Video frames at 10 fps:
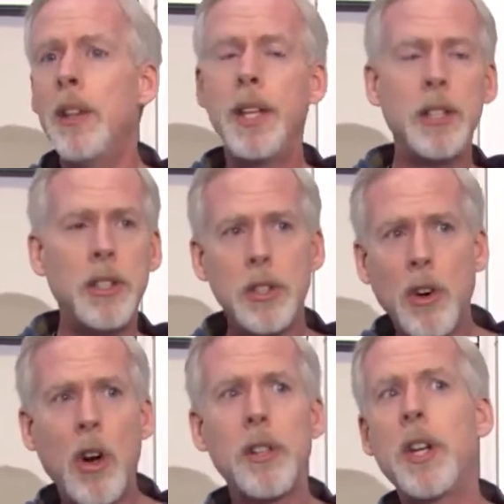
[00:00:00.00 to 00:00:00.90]
Things just
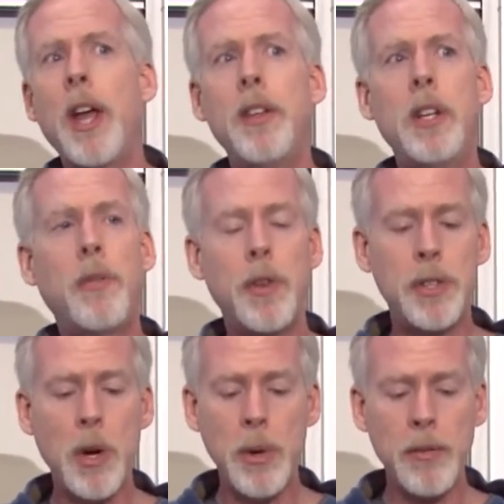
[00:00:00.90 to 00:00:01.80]
are all slightly
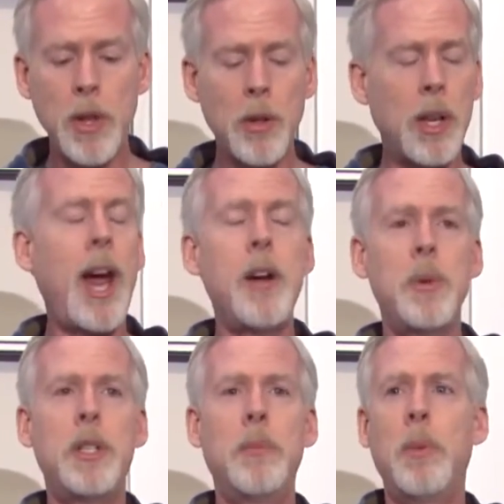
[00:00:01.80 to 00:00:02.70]
different. So even though the
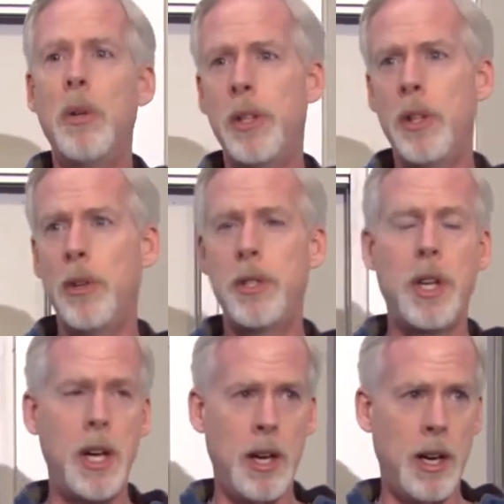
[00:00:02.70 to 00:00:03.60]
language in both of those